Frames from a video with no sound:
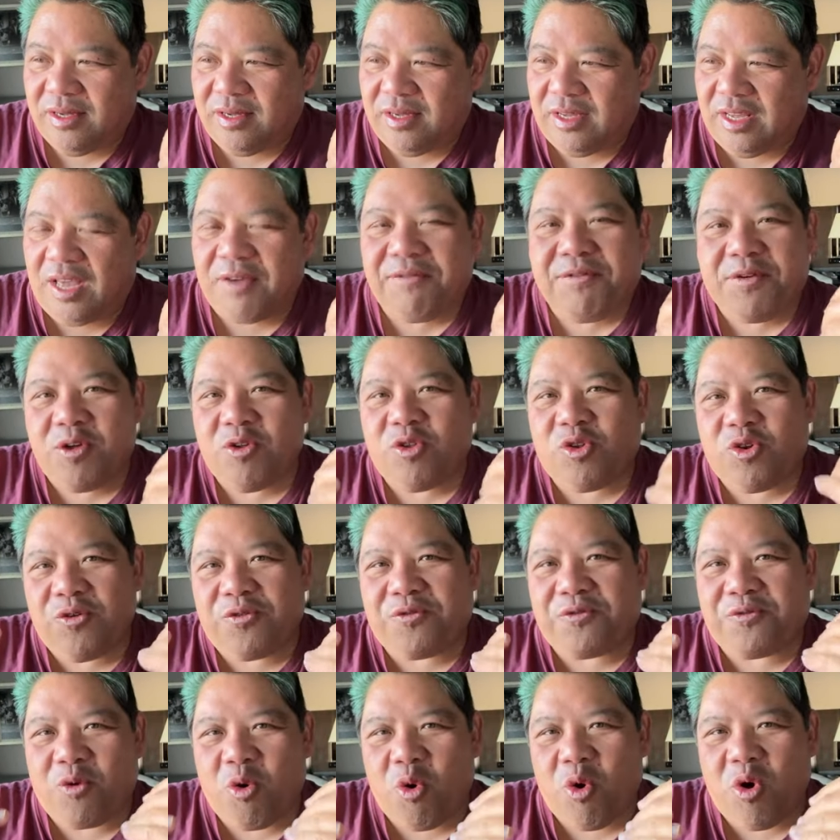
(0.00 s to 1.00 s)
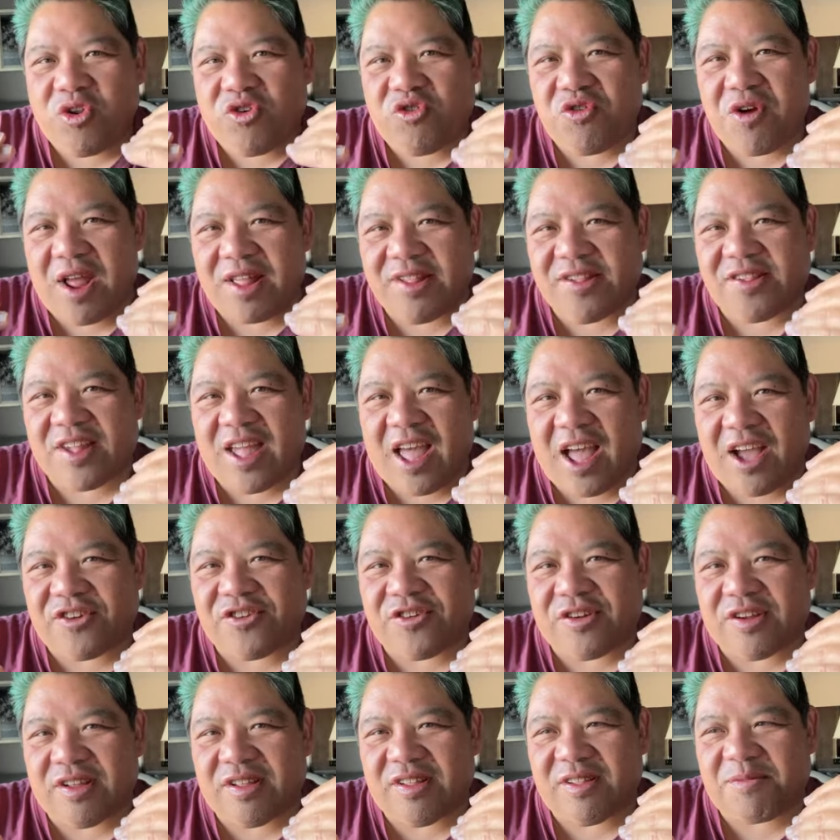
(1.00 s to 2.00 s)
if you do 4
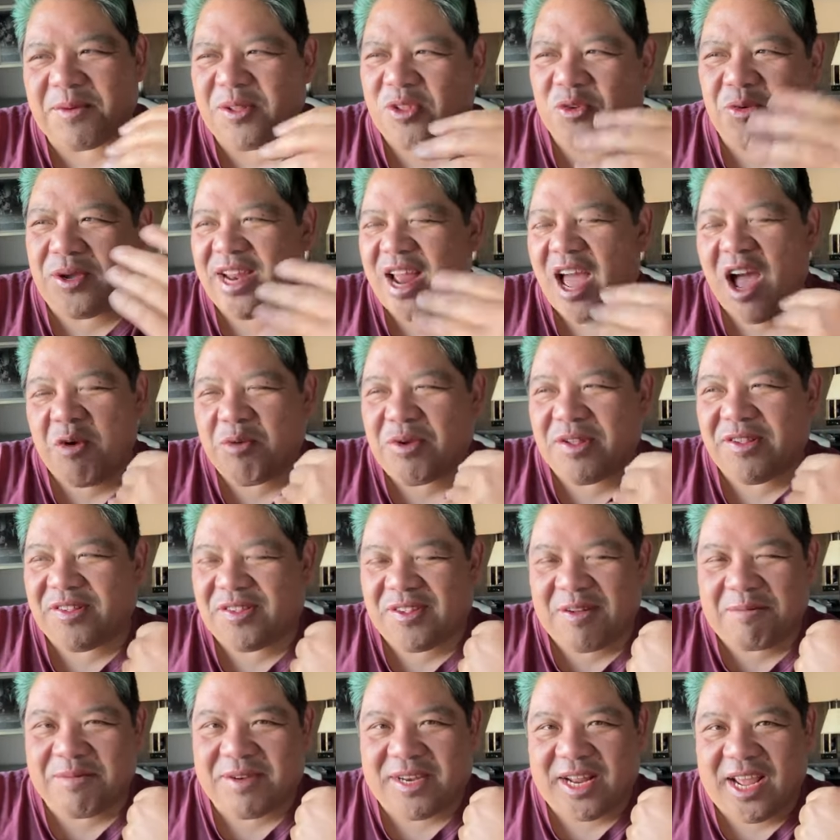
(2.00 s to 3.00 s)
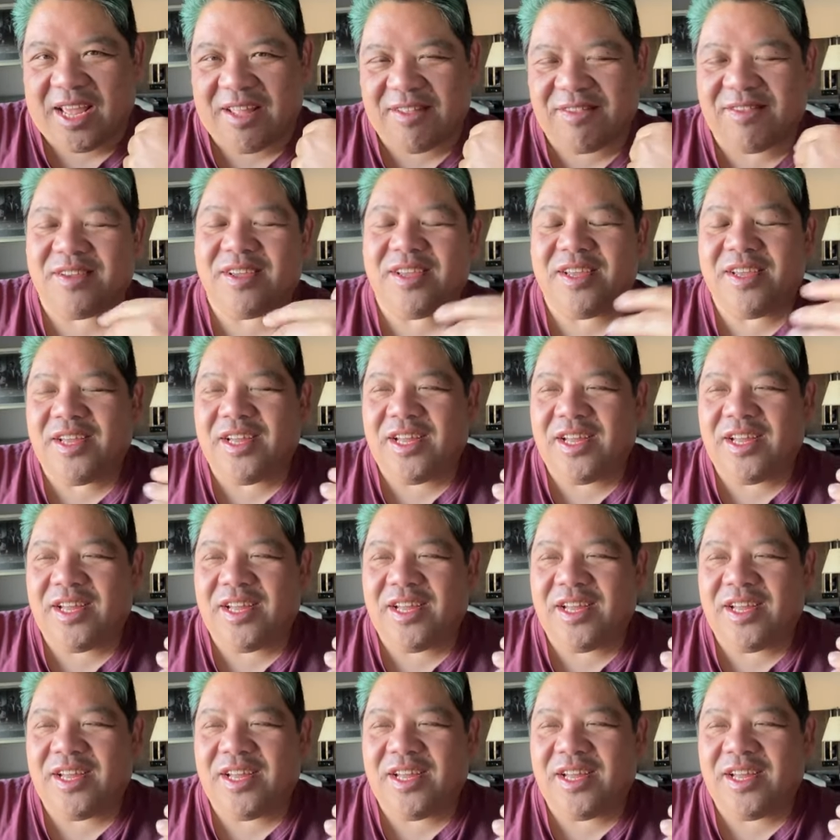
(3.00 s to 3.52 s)
transactions between now and some date